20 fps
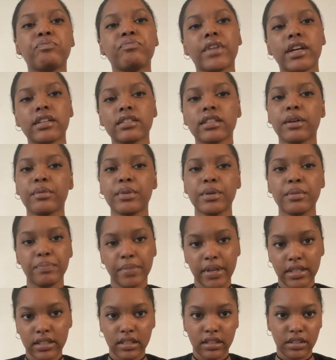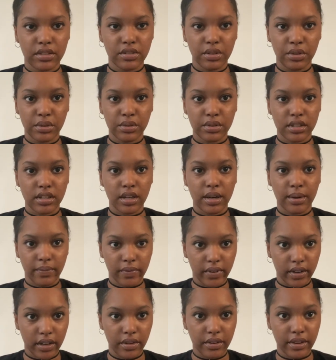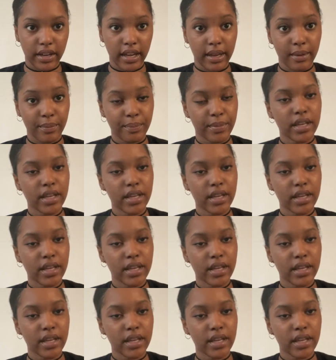that's how we basically chose the term for coquette,